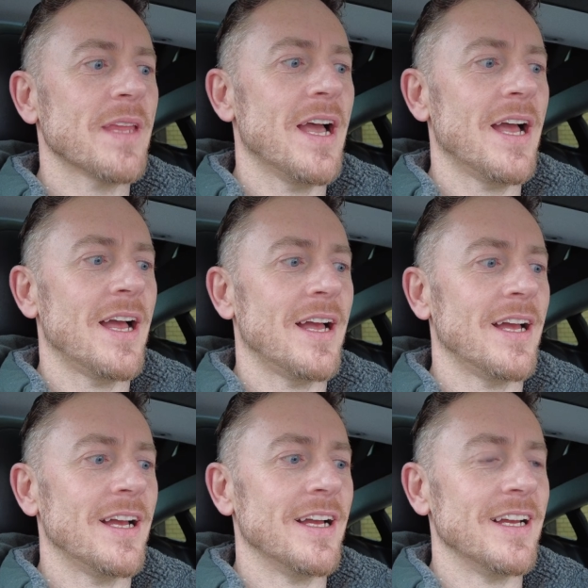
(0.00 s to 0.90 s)

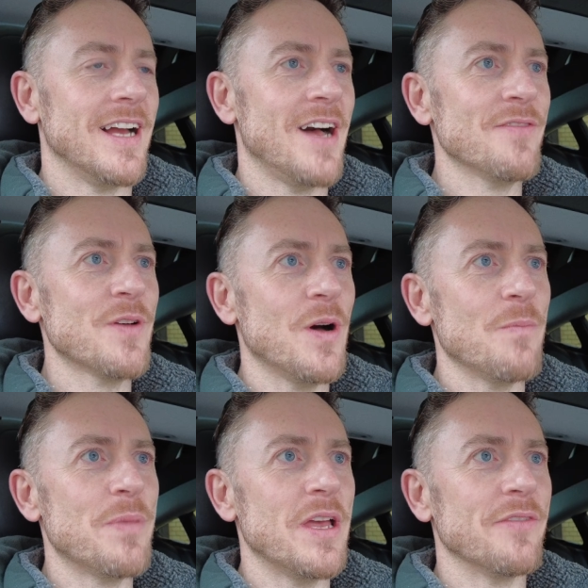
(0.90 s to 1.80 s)
uh, I've got a
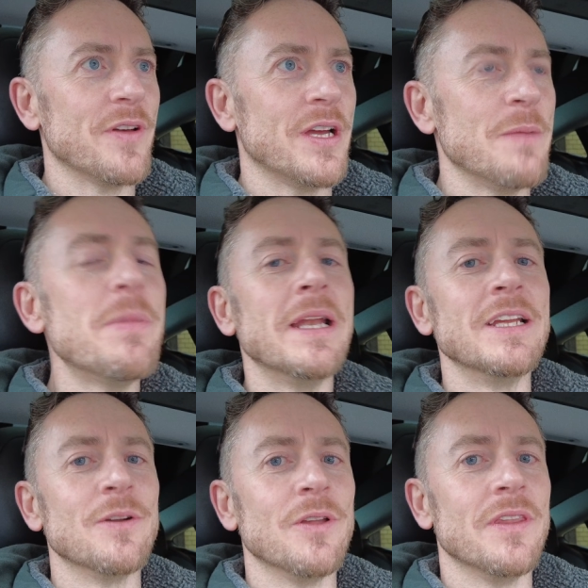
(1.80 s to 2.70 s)
bit of an
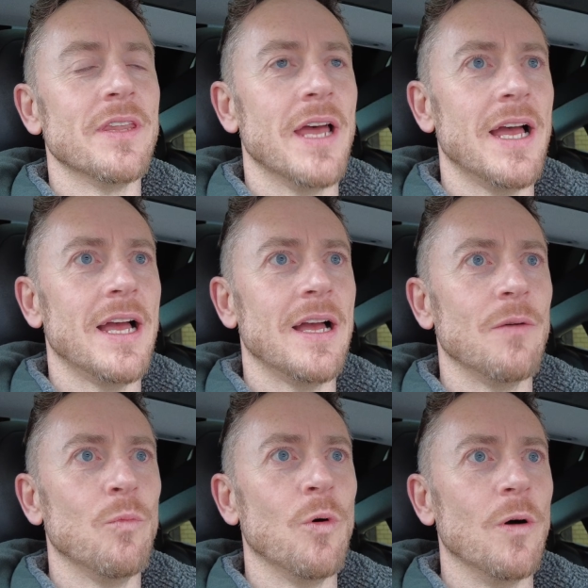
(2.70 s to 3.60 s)
opinion on uh,
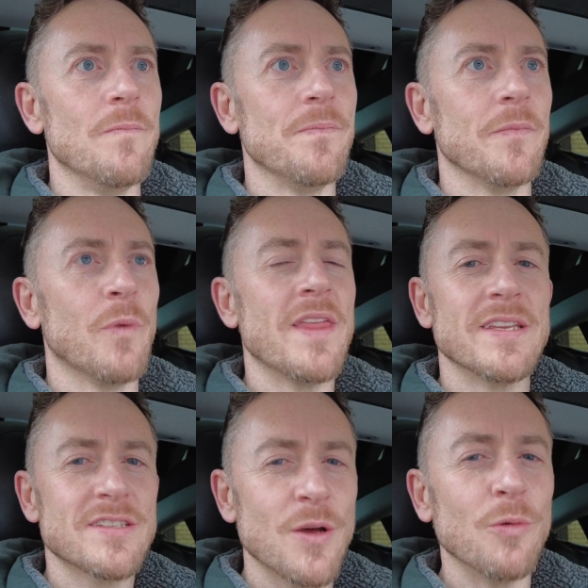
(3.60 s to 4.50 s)
what, where
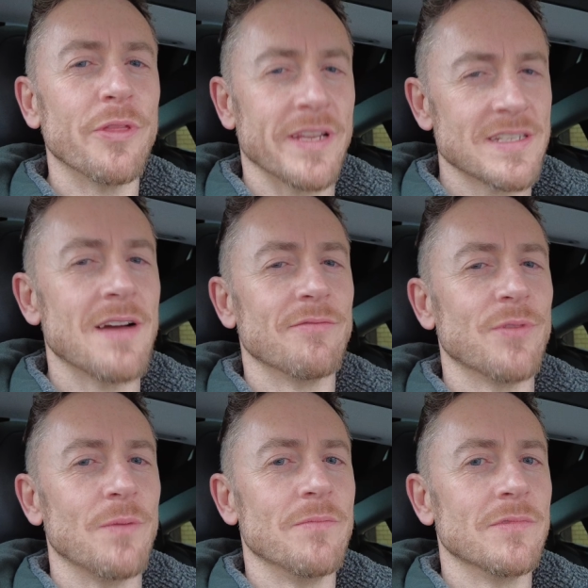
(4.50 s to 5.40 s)
this soul thing's come
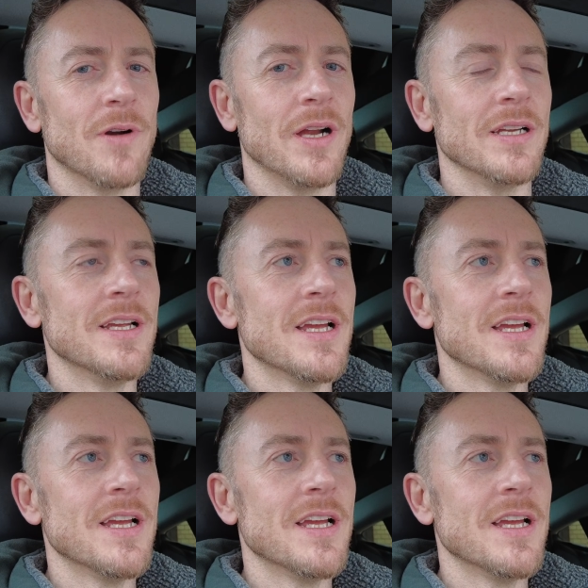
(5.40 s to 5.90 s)
from, right?